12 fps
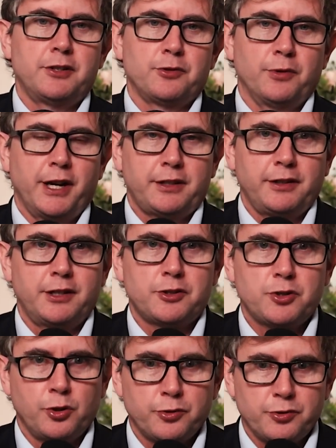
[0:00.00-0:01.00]
directly to
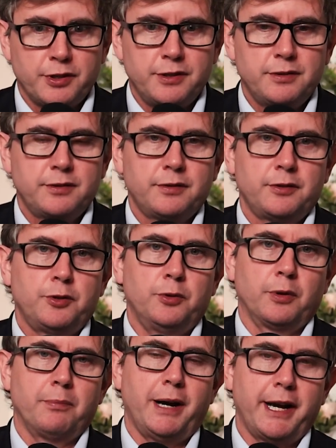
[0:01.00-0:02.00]
children who
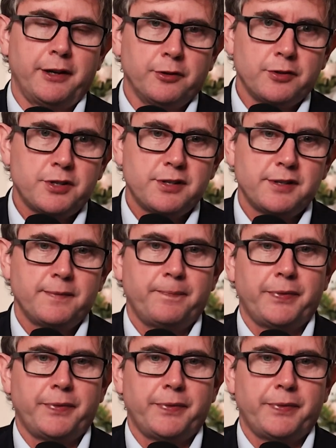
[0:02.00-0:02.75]
are minors.